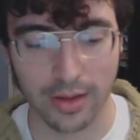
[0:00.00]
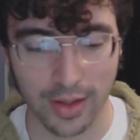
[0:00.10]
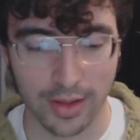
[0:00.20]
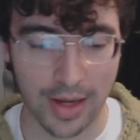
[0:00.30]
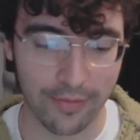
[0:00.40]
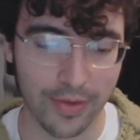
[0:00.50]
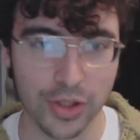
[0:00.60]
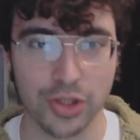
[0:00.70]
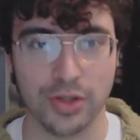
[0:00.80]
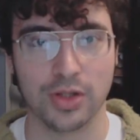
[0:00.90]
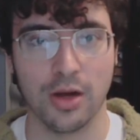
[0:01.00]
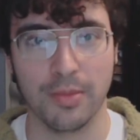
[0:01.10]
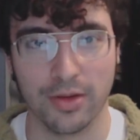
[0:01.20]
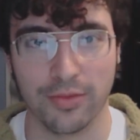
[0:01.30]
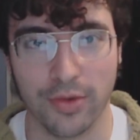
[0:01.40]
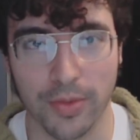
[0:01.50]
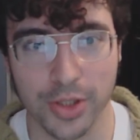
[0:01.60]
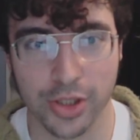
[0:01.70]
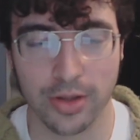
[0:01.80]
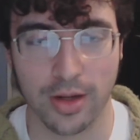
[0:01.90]
And that vision is coming to
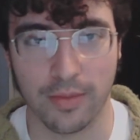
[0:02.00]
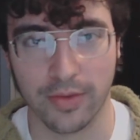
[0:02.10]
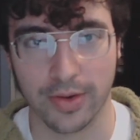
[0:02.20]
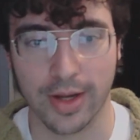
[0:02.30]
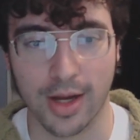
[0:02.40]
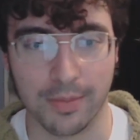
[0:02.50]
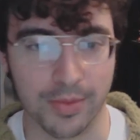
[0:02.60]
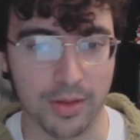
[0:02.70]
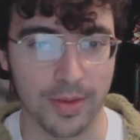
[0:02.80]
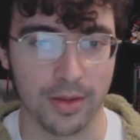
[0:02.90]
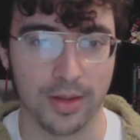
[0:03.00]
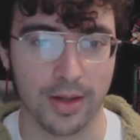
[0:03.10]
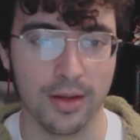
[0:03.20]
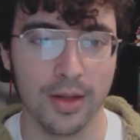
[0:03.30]
fruition, and I'm very happy about that.